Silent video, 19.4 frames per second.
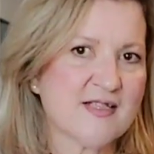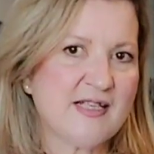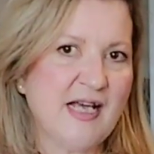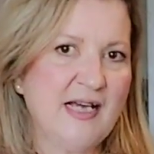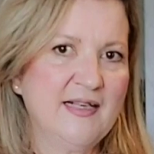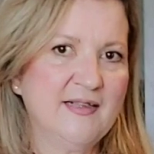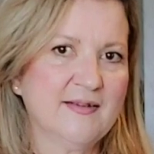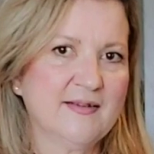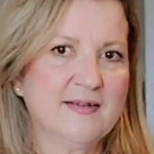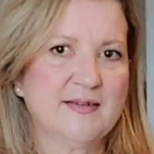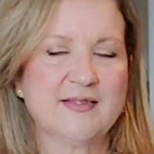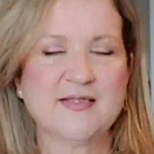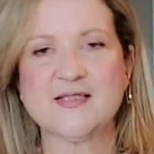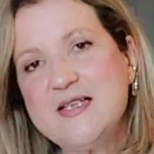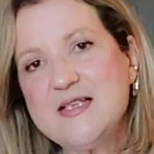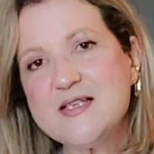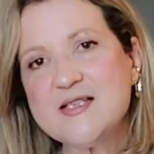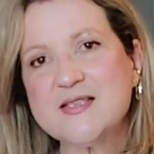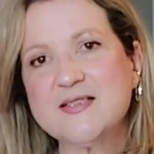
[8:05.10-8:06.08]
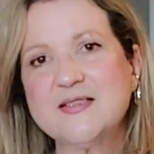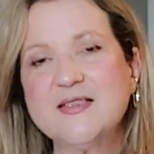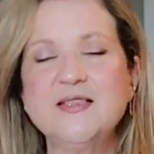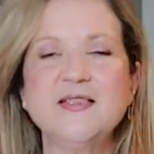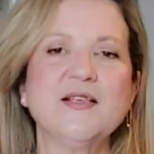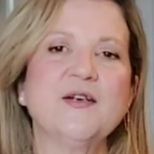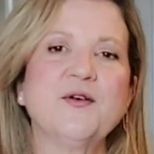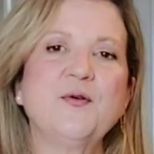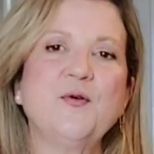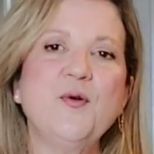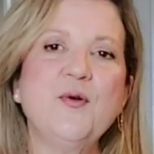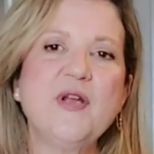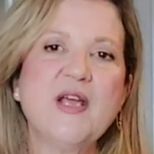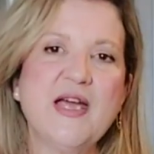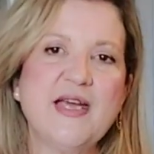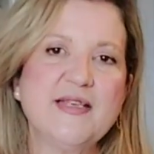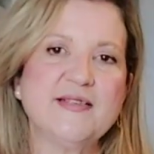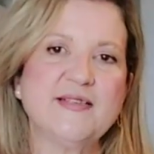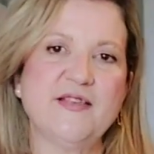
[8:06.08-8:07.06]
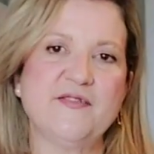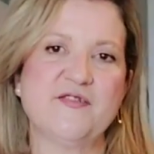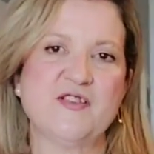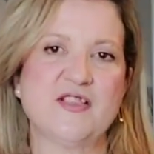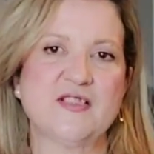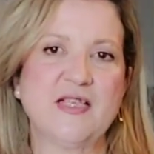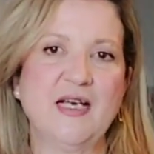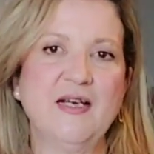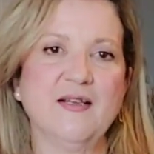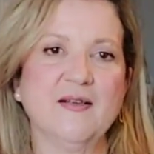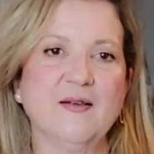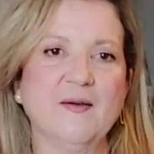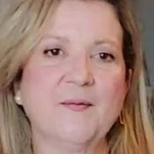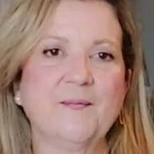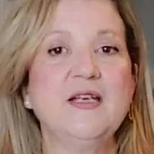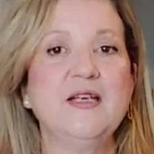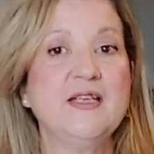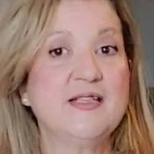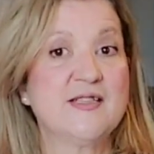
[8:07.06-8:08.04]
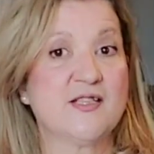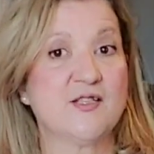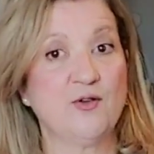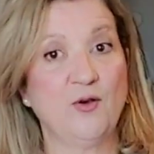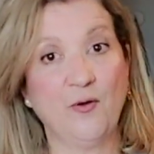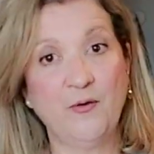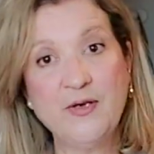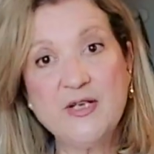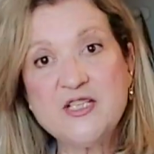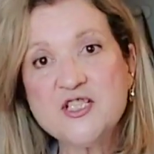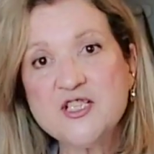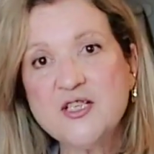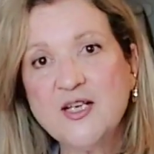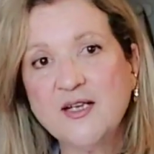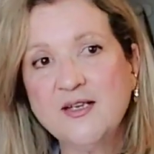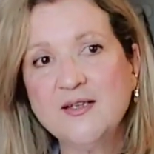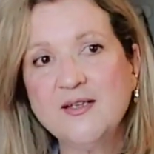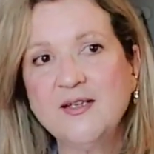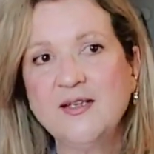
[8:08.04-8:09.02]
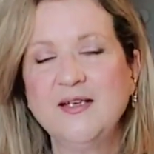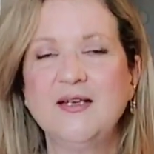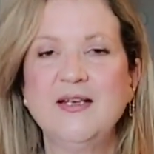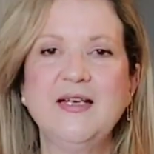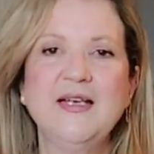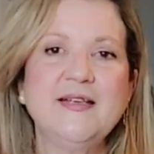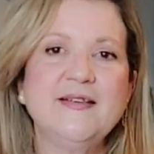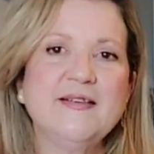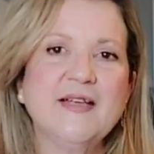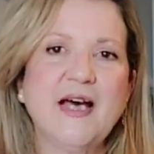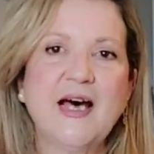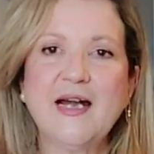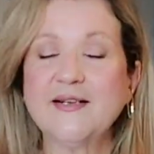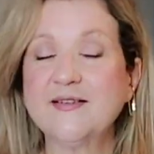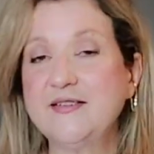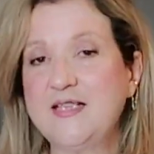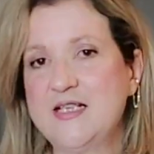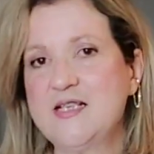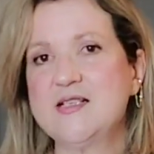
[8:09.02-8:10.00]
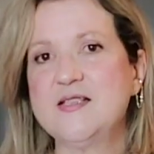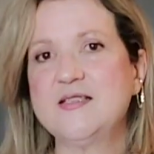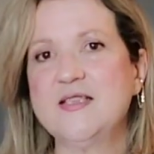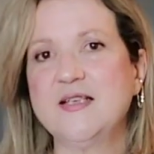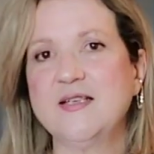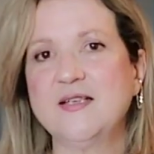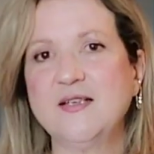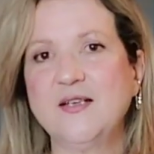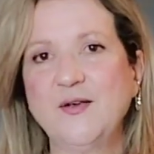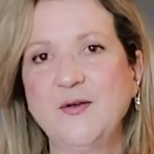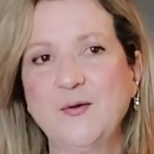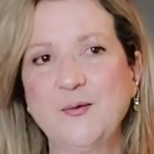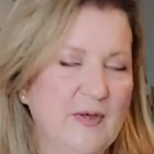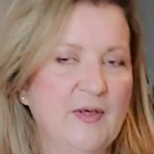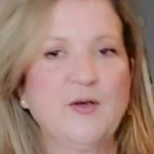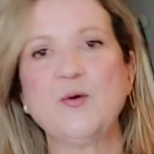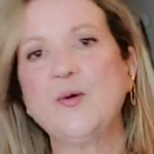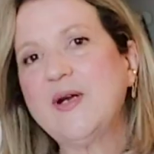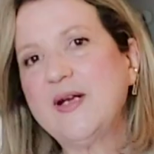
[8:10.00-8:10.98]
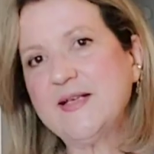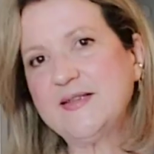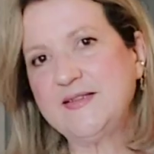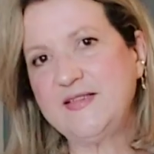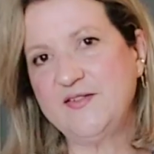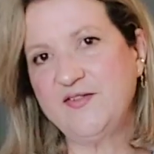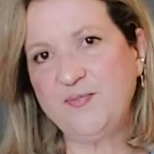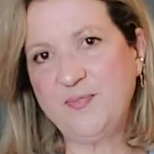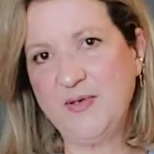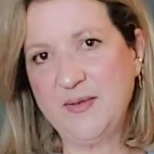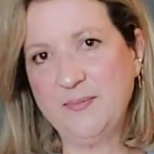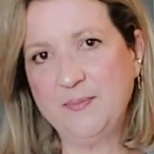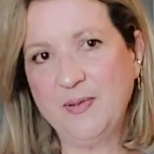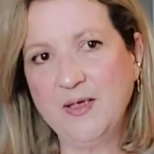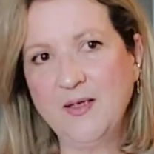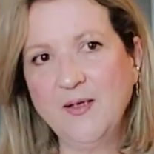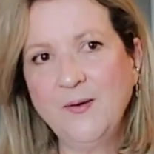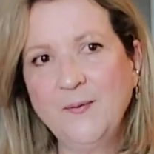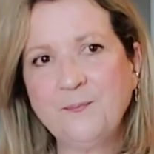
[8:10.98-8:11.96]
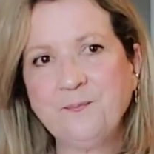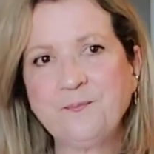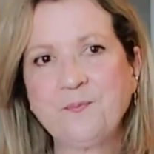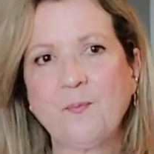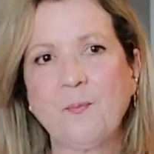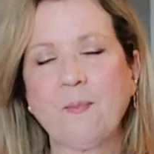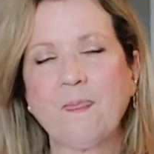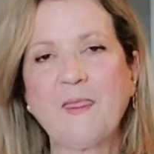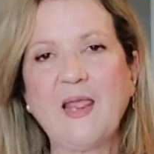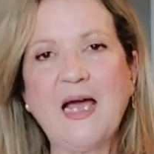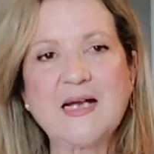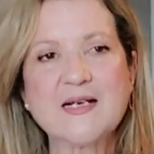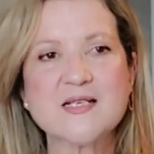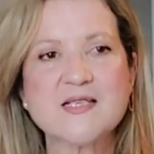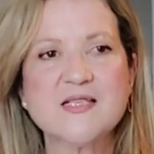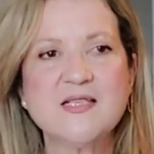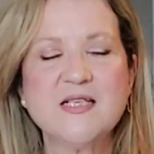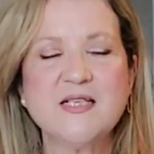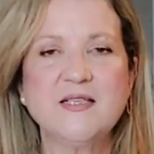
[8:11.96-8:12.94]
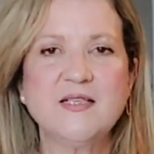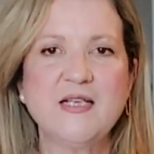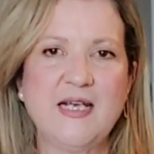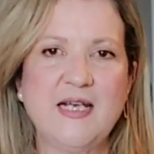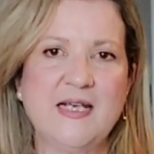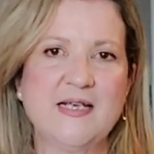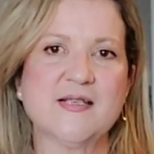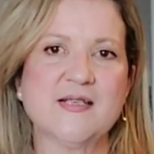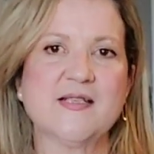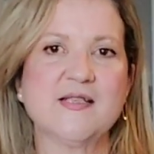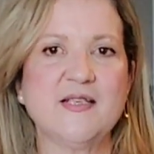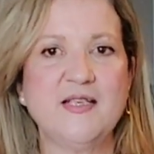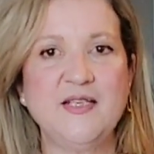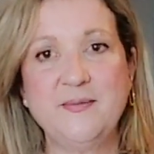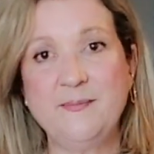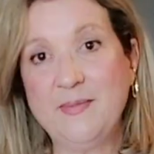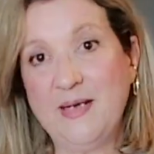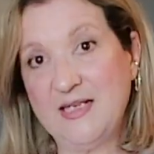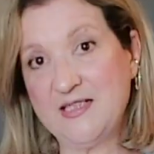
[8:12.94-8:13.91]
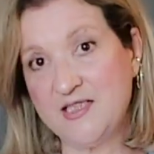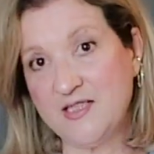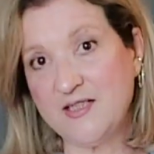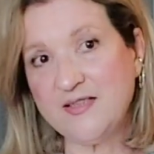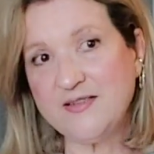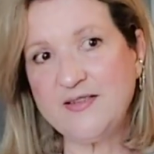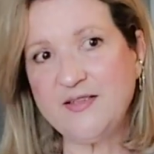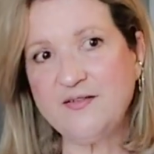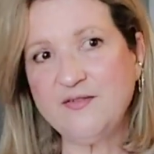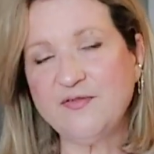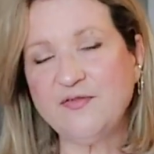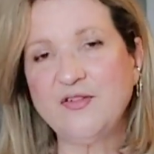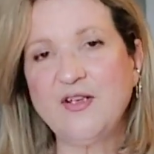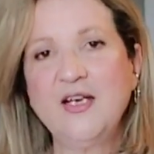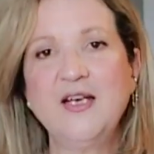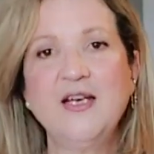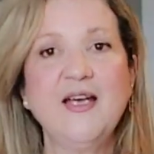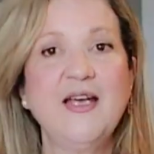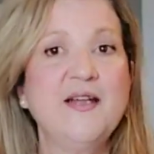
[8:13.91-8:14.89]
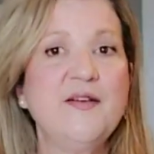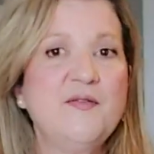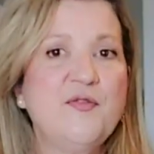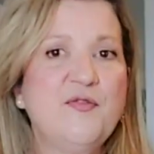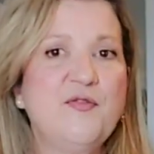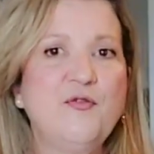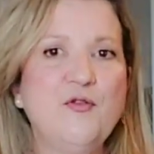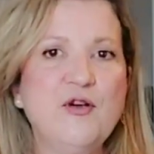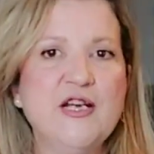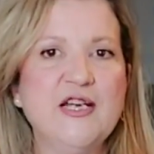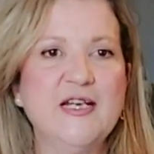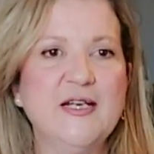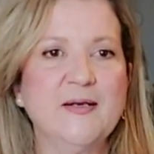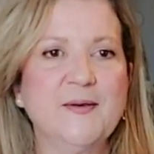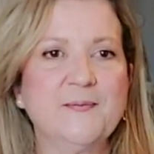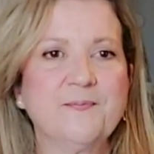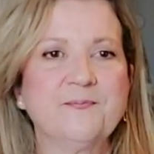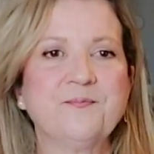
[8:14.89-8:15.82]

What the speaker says: style is the creative style. It's original and artistic. Creative people are seen as imaginative and free,